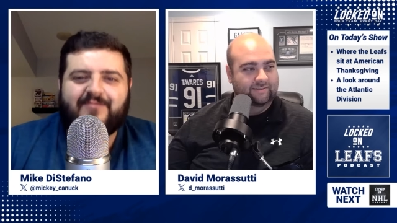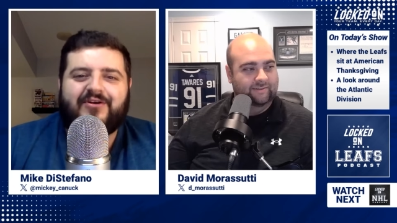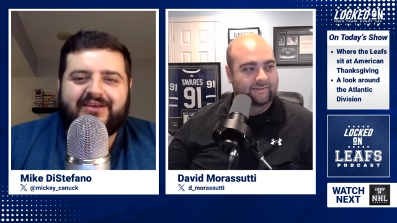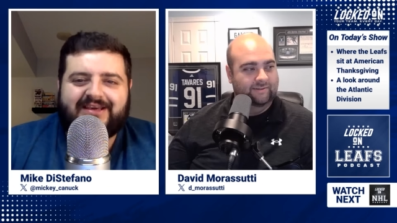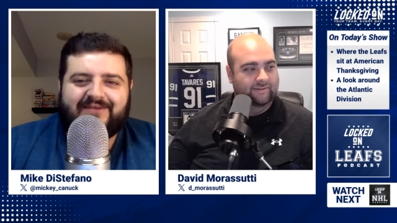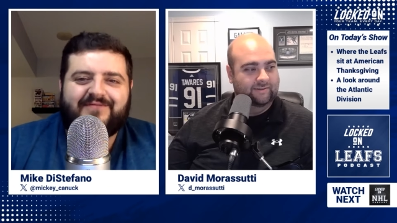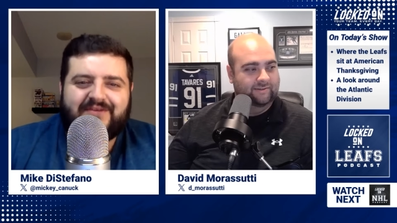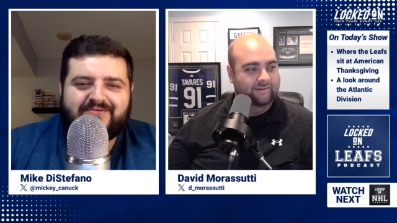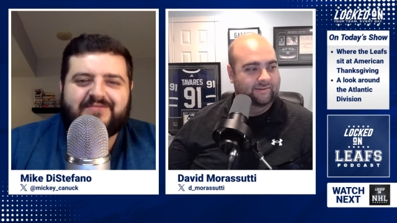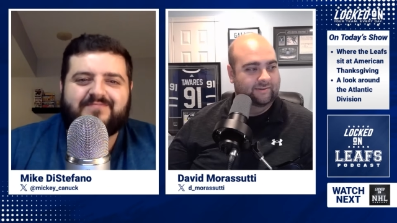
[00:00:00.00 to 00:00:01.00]
Speaker 1: I'm really
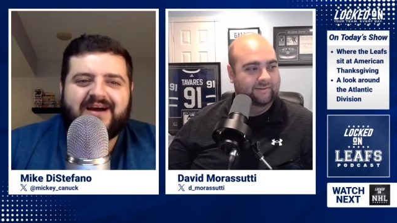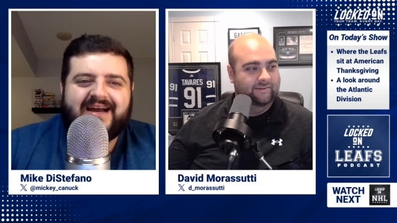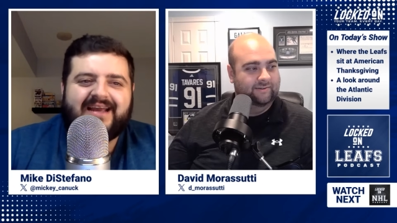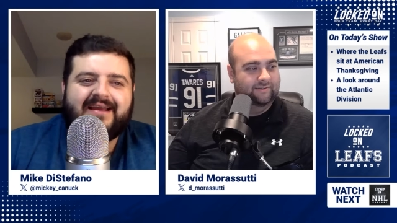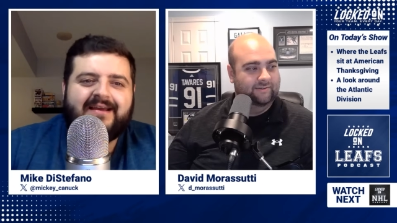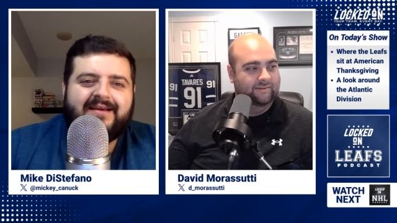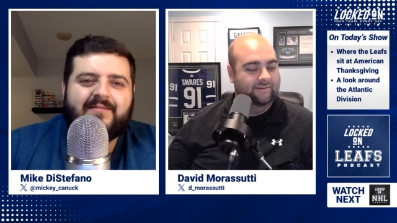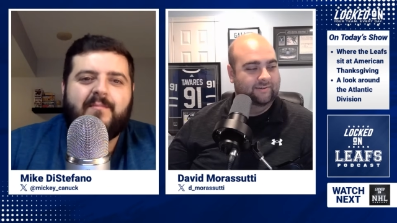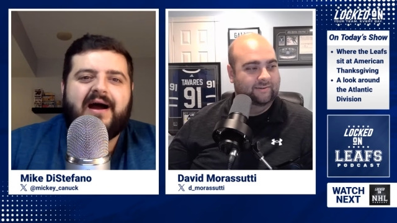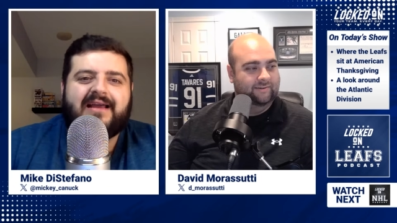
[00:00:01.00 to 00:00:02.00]
confused by
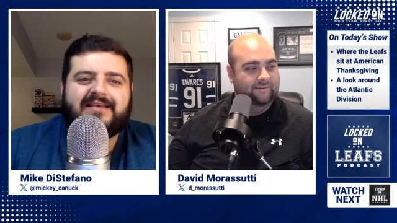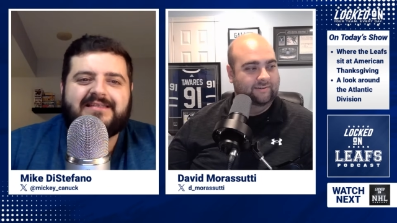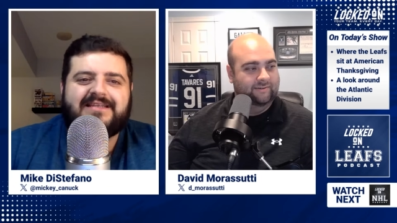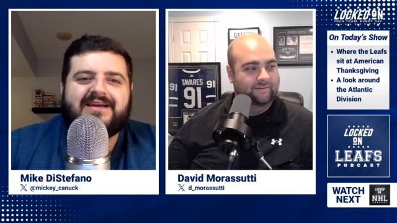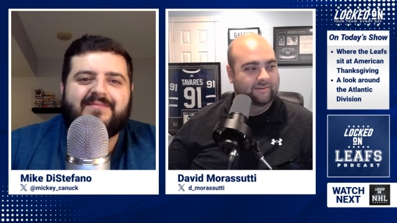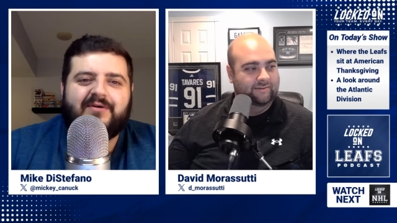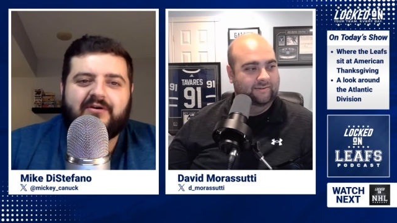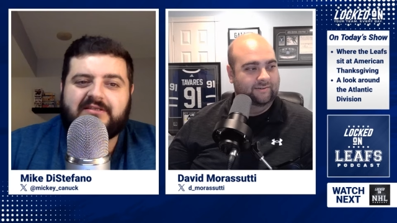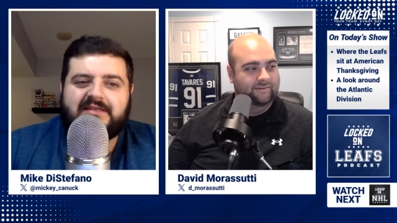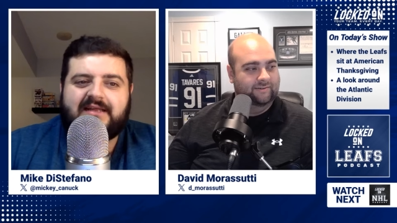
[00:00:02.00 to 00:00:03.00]
by this number.
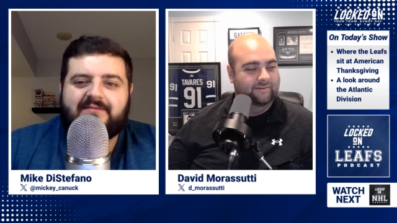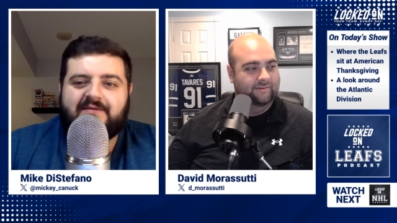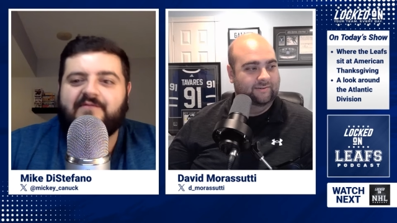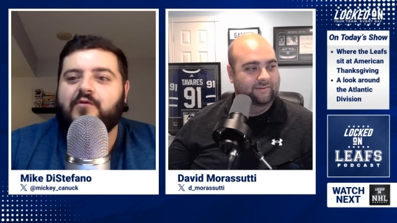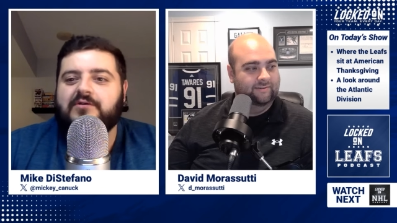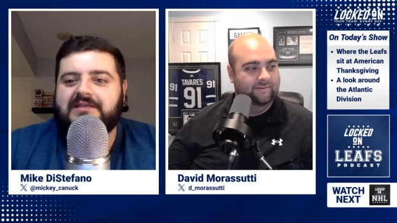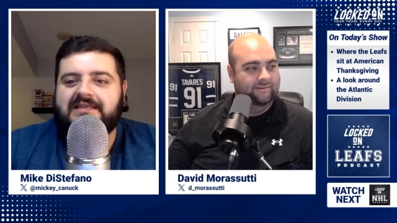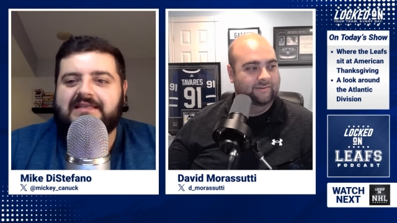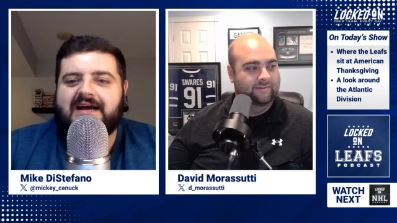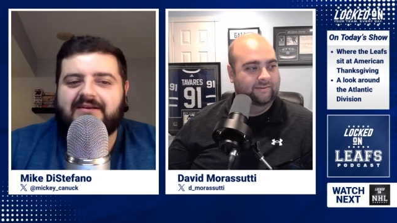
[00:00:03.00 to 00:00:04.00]
It's telling me
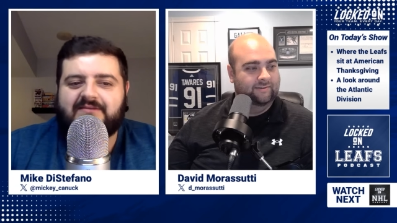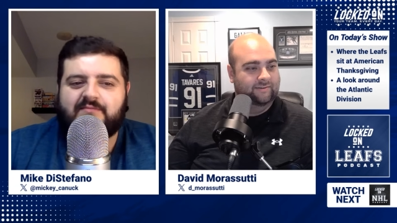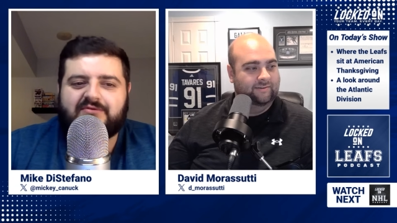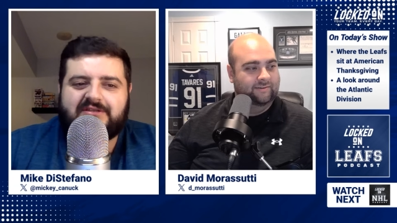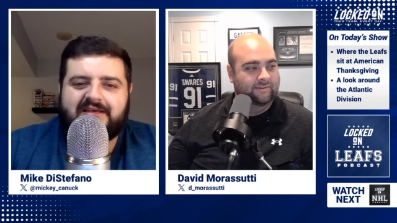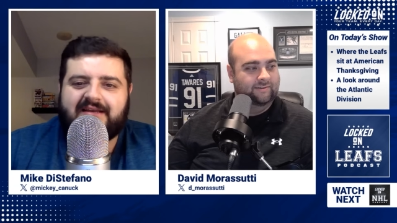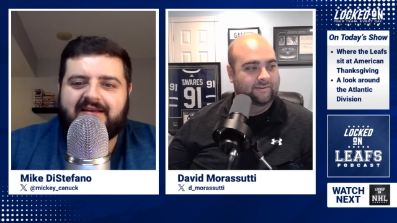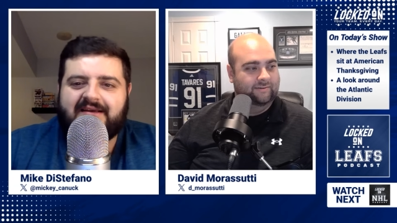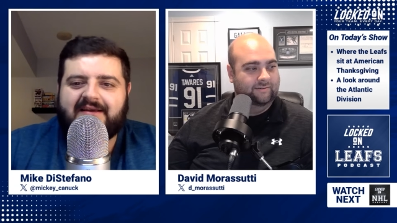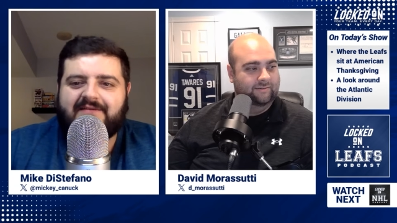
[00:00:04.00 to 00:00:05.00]
fourteen thousand percent
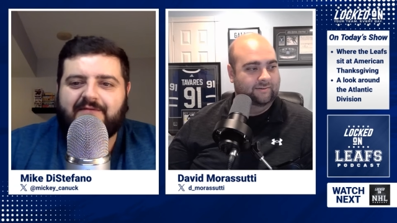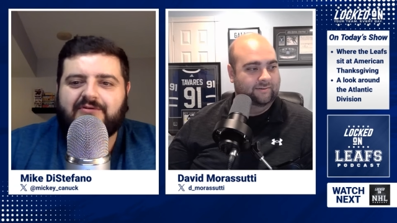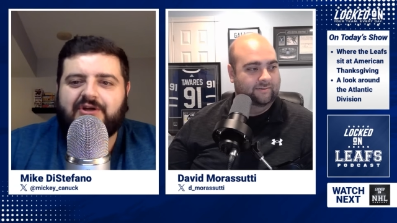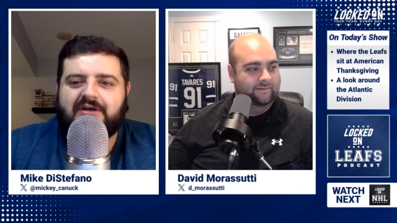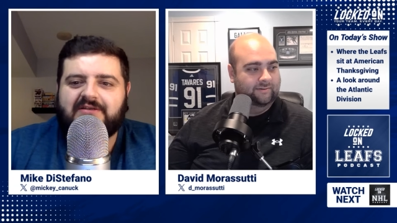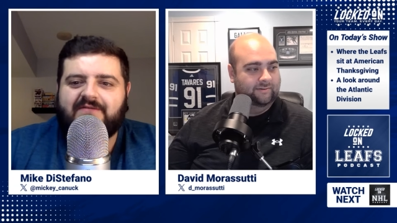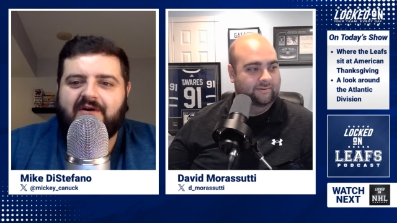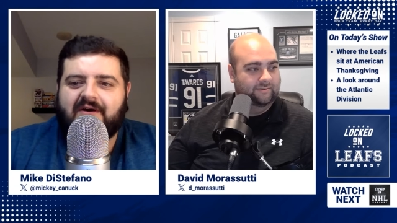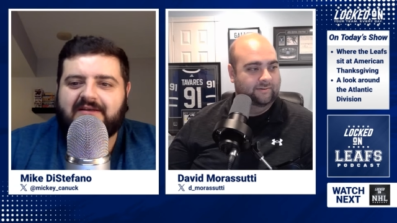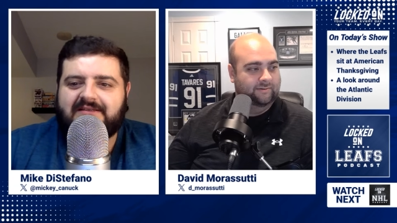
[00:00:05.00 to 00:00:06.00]
for John
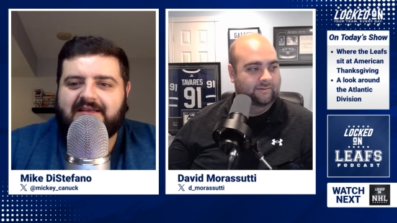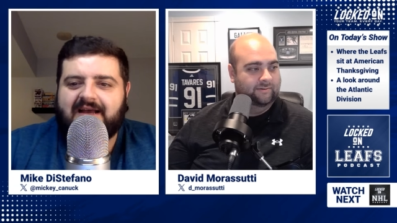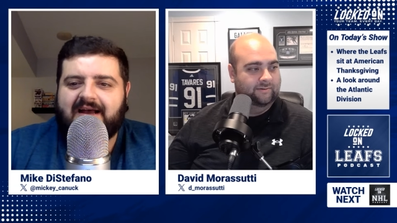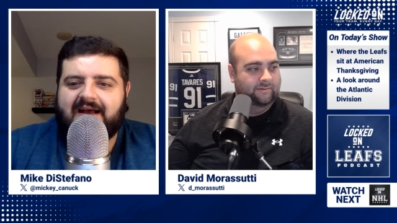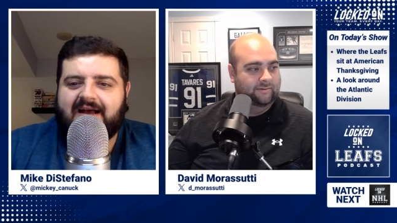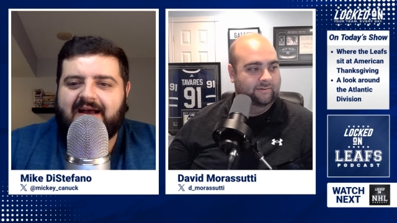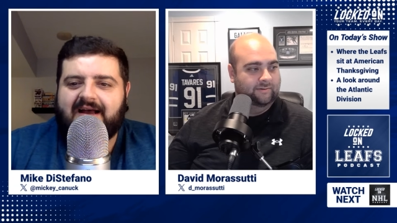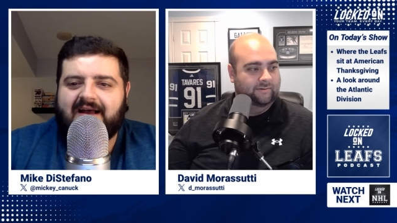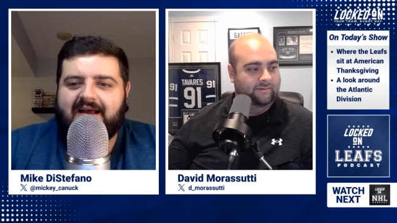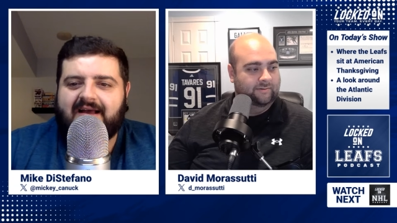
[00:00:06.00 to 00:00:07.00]
Tavares.
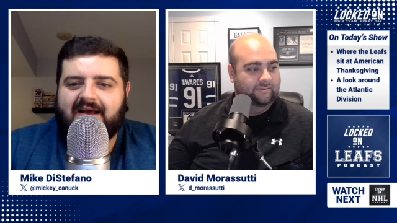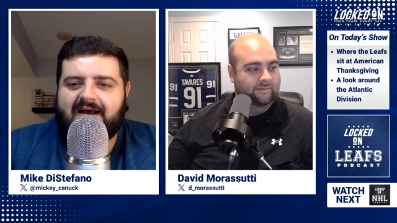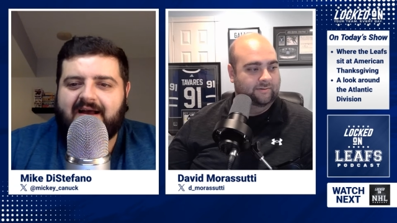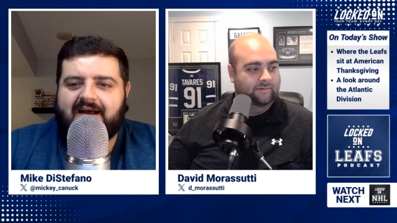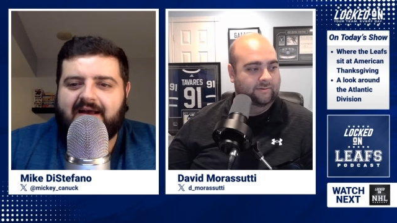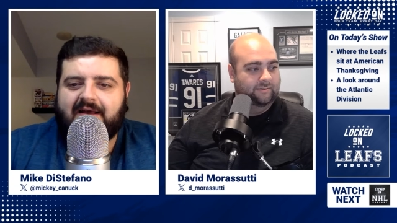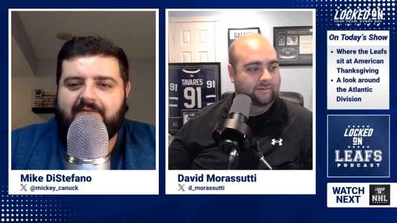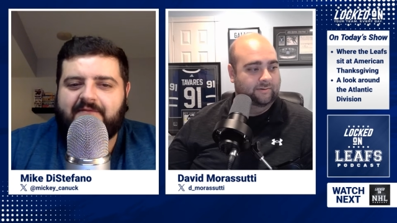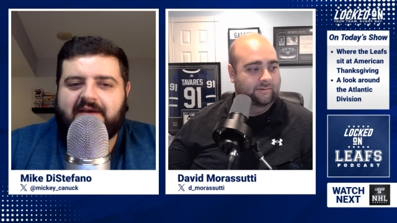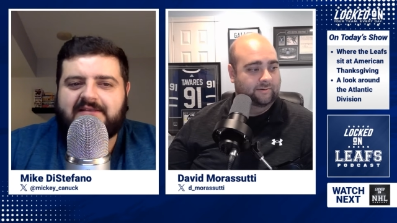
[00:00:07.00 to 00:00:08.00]
Uh,
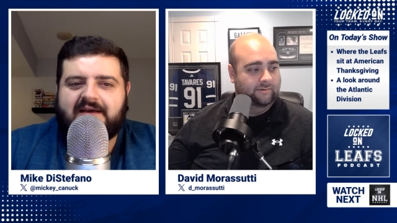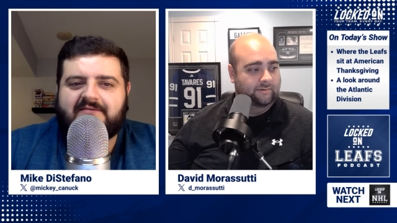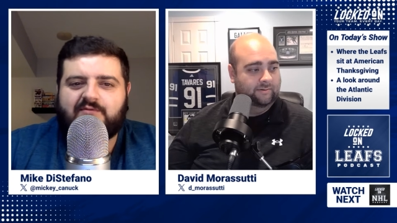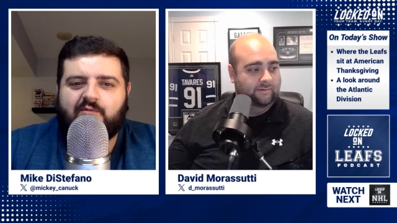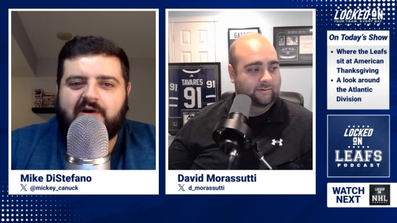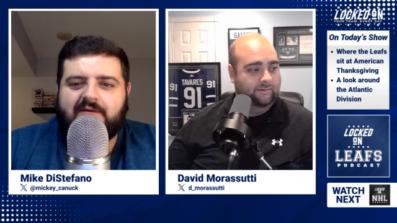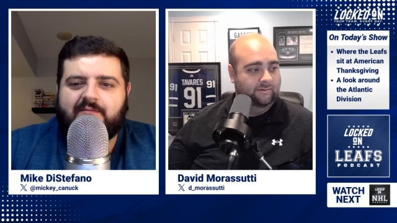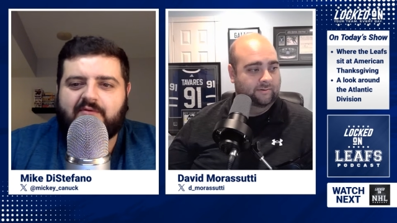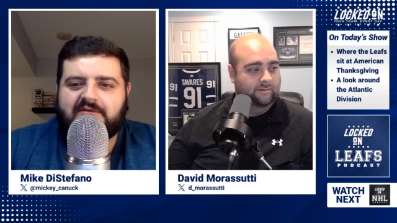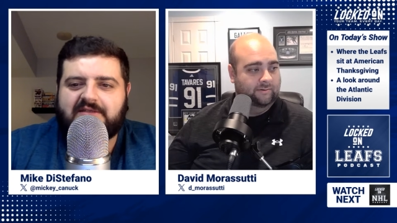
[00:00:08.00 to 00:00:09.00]
faceoffs one
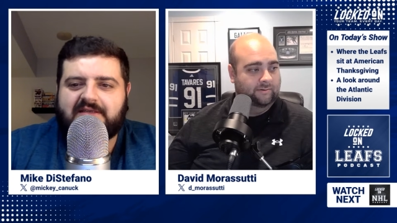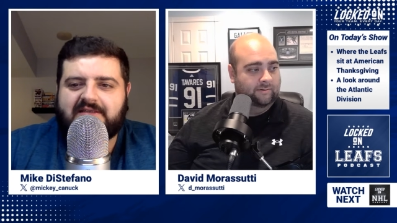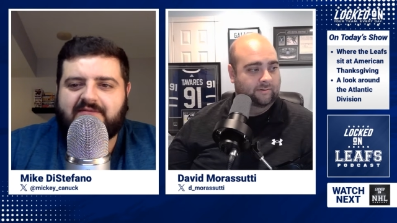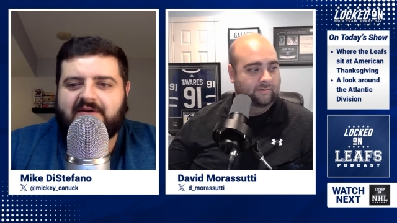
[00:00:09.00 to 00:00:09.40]
per six.